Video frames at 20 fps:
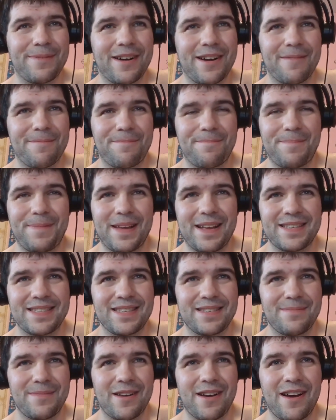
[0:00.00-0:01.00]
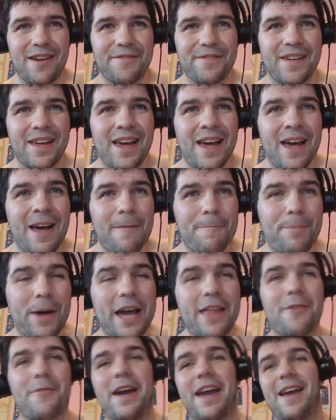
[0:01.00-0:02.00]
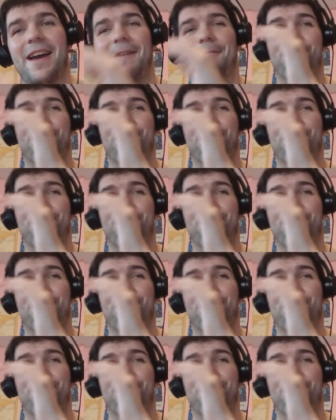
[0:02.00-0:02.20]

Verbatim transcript: this part pisses me off. By the way,